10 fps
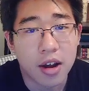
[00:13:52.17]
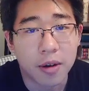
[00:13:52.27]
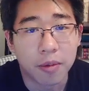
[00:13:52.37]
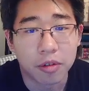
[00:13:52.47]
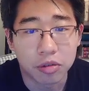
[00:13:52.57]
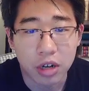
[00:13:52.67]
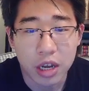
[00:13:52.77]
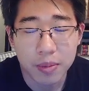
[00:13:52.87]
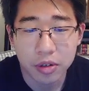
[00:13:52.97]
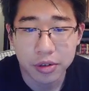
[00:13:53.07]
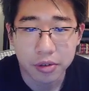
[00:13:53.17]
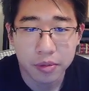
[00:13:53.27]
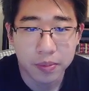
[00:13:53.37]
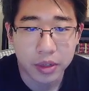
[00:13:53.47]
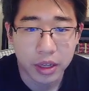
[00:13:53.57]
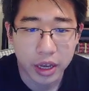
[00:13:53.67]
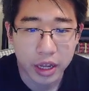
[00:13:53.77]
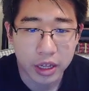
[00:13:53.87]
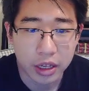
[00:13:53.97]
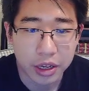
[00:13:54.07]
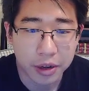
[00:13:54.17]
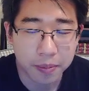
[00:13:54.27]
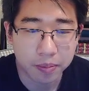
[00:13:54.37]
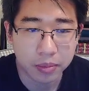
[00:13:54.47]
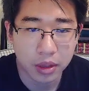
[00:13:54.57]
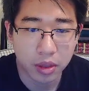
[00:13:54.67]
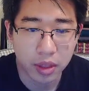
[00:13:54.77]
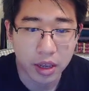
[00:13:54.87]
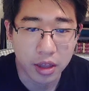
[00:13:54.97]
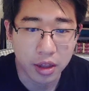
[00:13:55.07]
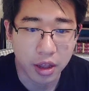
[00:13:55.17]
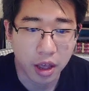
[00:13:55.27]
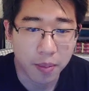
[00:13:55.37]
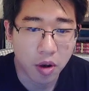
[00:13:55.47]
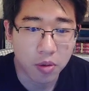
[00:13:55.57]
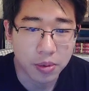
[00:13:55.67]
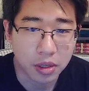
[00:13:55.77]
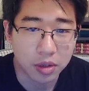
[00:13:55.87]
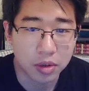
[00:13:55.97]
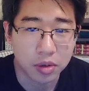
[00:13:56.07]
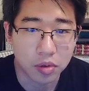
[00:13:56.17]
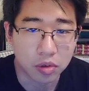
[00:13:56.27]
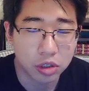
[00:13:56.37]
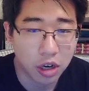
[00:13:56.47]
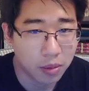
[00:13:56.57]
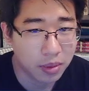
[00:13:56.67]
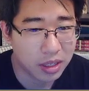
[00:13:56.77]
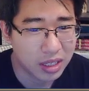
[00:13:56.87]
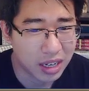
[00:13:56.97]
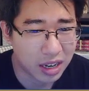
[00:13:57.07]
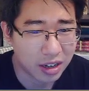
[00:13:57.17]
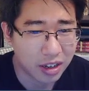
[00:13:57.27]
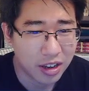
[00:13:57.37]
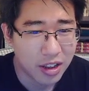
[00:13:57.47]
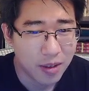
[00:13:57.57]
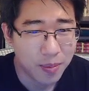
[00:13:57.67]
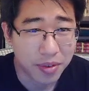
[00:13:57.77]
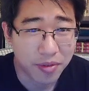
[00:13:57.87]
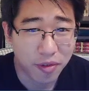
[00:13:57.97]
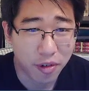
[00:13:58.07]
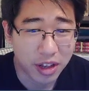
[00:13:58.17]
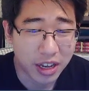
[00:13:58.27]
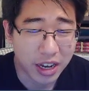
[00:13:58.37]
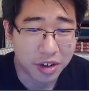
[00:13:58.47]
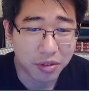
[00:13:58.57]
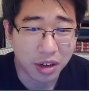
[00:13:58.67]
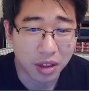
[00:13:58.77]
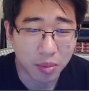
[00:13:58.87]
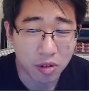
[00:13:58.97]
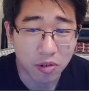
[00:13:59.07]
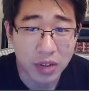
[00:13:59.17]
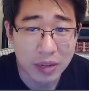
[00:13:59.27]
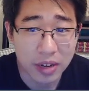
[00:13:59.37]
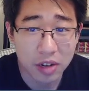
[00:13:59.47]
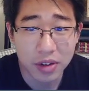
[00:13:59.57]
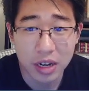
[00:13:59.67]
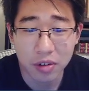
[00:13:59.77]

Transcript: which we're able to, and then I'm hoping to charm this down before they get to another move. If they do get to